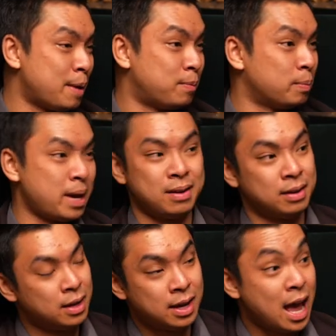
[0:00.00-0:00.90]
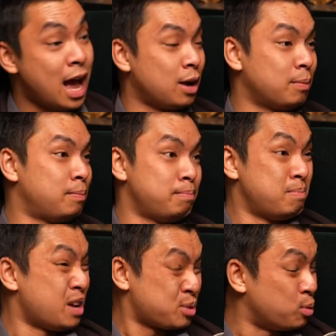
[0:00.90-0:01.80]
people about how
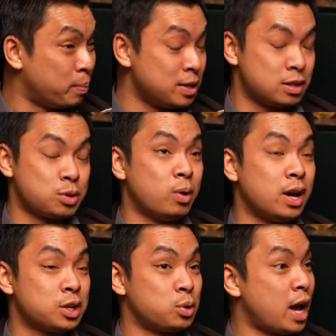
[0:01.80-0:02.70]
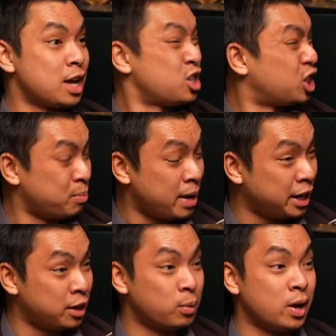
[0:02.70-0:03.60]
a small business works or how social
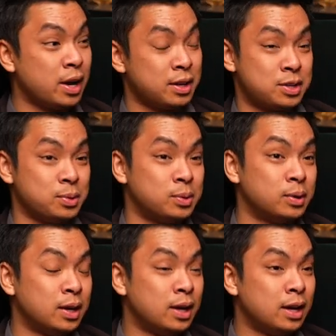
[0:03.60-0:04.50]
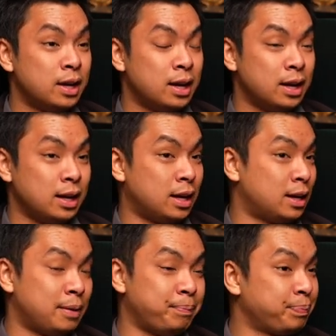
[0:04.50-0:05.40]
media works or
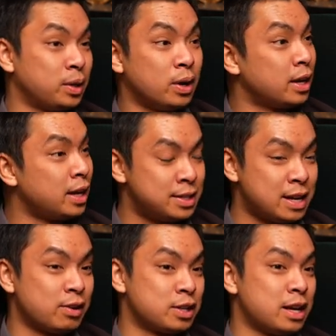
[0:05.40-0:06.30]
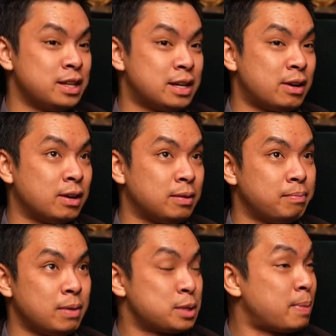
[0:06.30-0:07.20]
um, you know is there a, is there a,
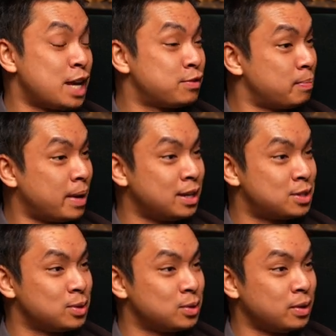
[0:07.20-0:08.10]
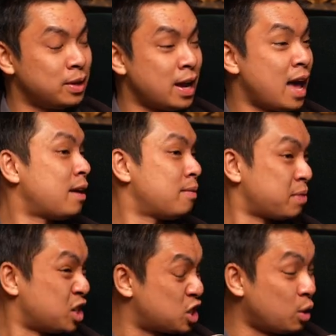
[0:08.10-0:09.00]
a, space for me to you know
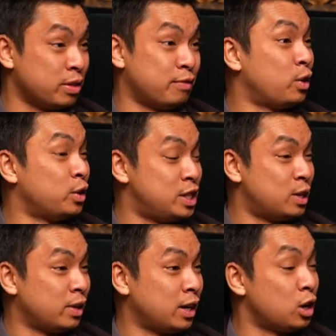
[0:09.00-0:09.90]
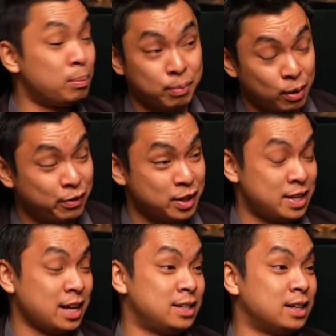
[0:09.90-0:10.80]
consult in the volunteering mm-hmm. not-for-profit
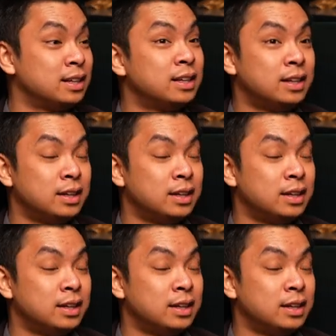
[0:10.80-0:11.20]
sector